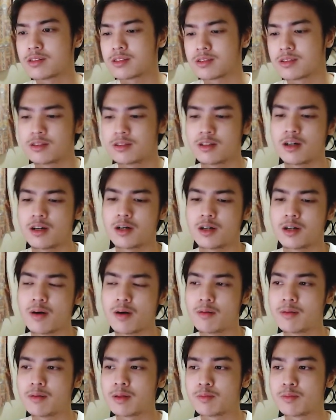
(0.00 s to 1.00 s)
There are
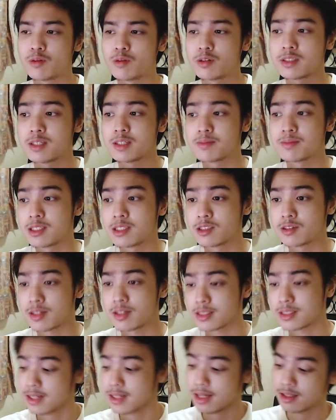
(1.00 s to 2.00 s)
probably more tips and tricks
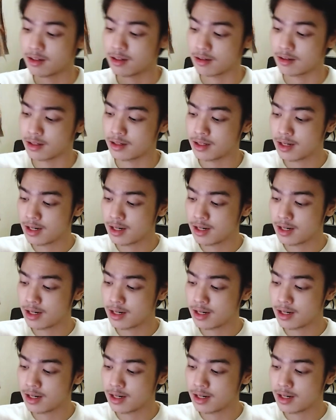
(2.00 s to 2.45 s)
that are,